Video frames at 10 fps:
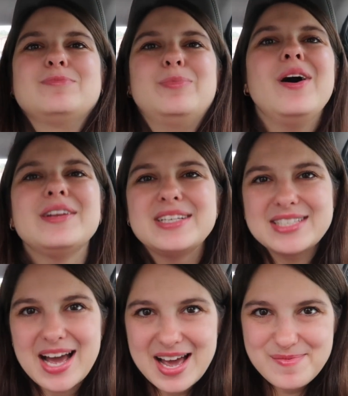bonding
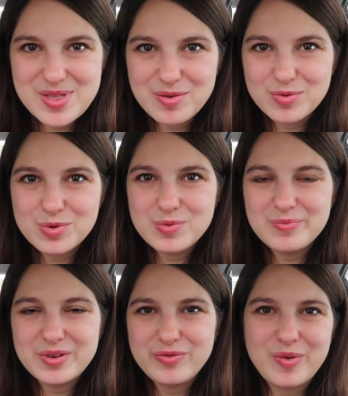time in the room
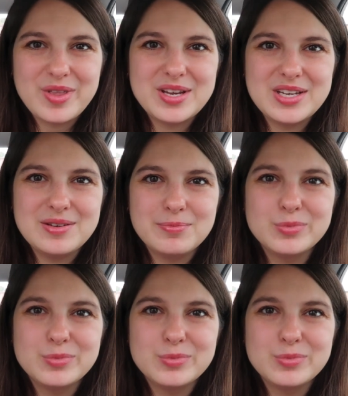before they